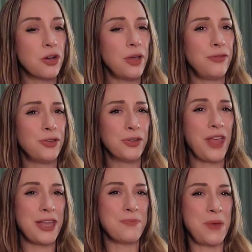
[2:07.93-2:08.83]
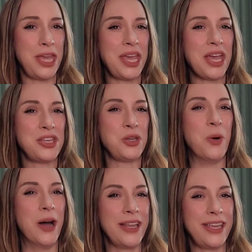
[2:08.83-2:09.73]
So if you're like me and you
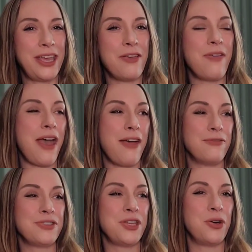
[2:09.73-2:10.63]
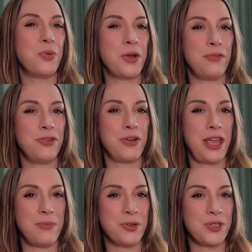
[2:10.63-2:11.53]
want to give every single one of your
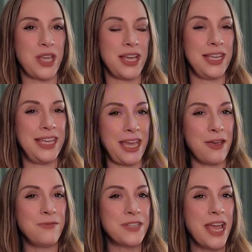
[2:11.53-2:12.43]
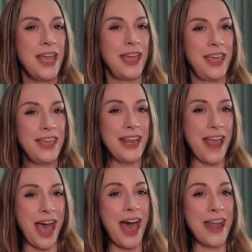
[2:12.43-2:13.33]
neighbors a gift, it
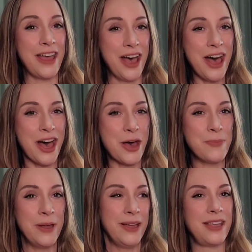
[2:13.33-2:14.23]
can add up.